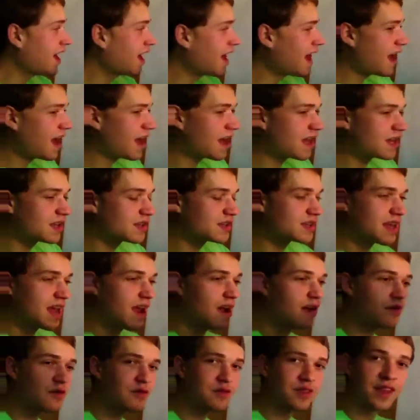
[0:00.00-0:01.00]
as
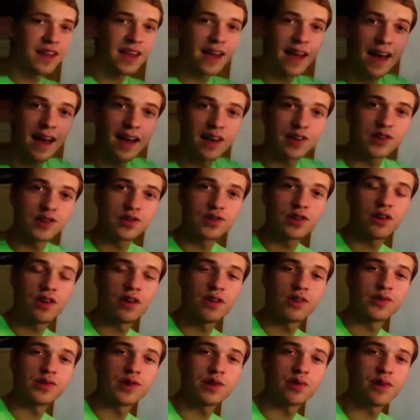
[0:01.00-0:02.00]
everything else
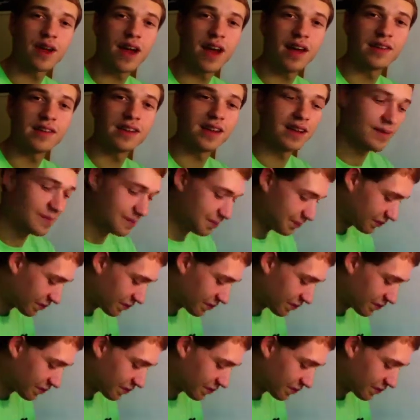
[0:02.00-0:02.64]
turns around it.